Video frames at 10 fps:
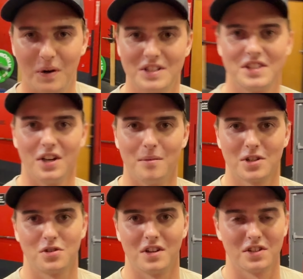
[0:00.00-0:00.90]
puts so
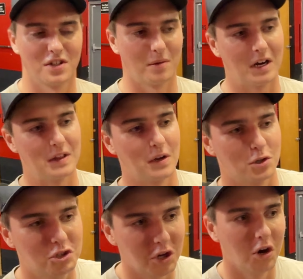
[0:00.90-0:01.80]
much stress on your body. They are
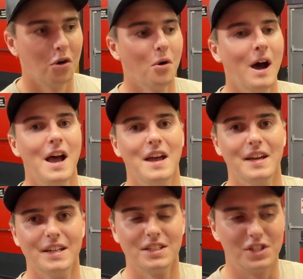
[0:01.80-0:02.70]
so
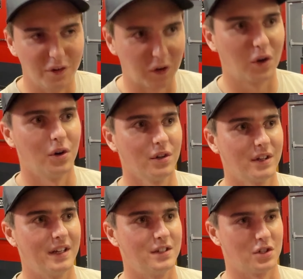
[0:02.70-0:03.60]
difficult
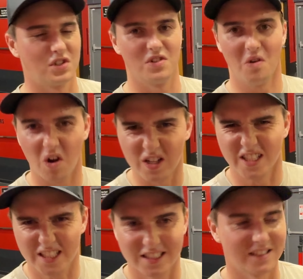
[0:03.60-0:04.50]
and just,
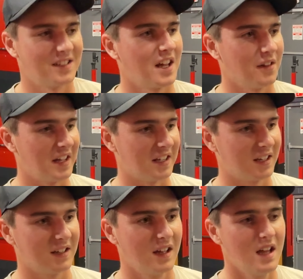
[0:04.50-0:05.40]
you gotta like,
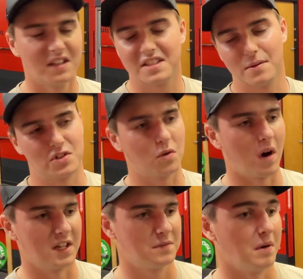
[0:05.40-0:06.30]
same with squats.